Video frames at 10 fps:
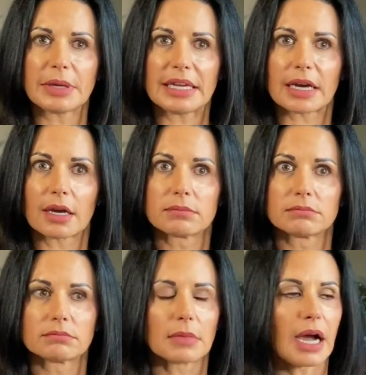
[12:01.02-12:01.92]
media,
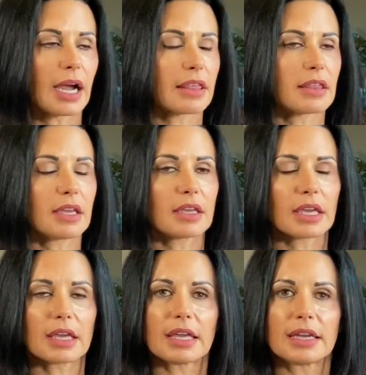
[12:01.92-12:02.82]
I think
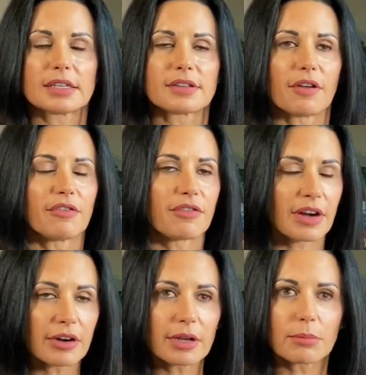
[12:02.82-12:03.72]
it is
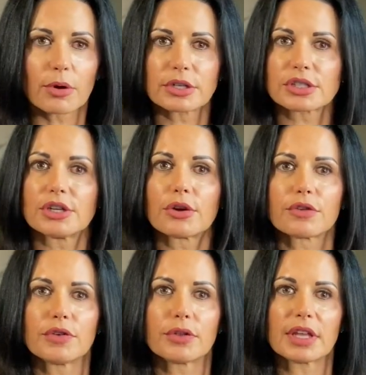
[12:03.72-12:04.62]
very important to note a
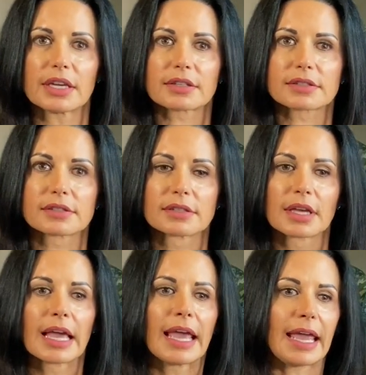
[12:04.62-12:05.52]
few things.
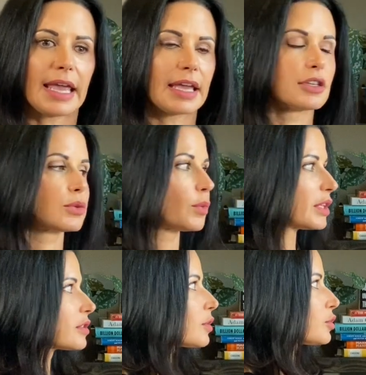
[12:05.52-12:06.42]
And with
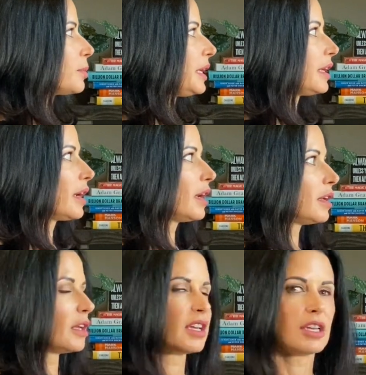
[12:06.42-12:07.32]
social media,
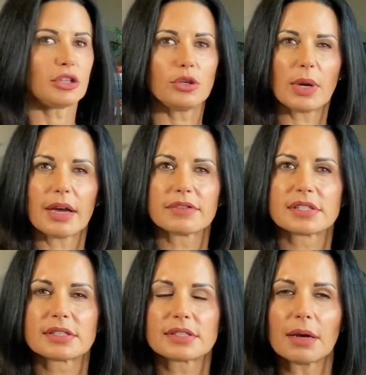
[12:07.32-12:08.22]
you have
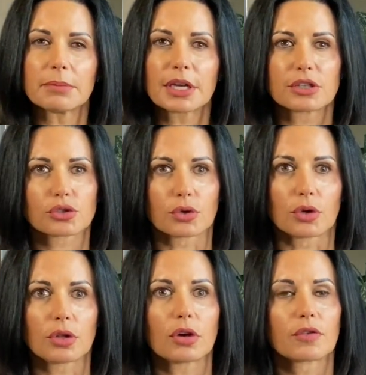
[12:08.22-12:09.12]
some
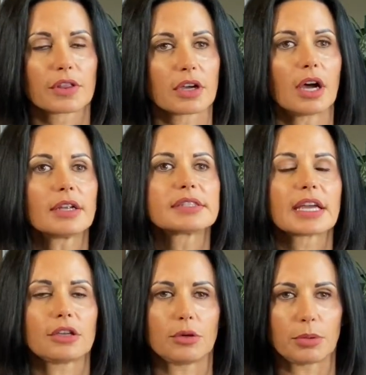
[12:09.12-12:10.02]
control over the
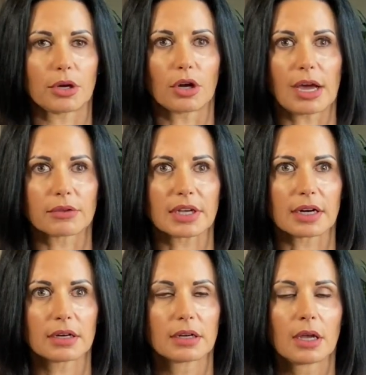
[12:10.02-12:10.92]
content you put out
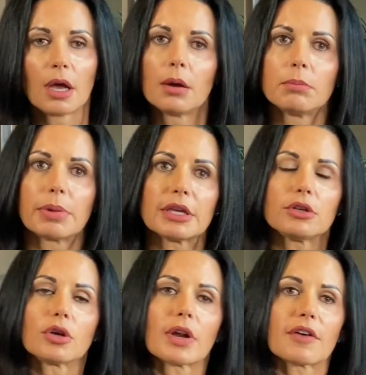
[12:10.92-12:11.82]
there, but you
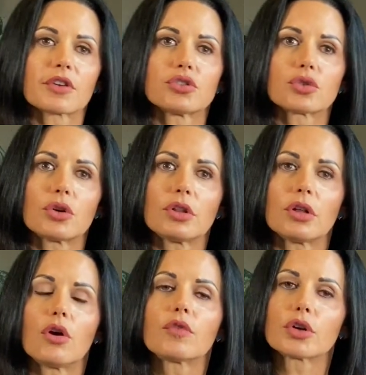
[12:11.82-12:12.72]
don't have
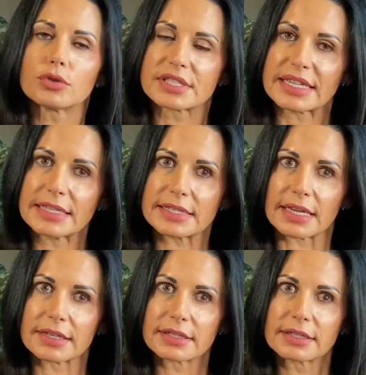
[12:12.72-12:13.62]
control over who sees
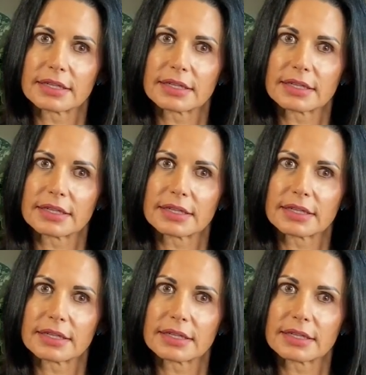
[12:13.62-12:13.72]
it.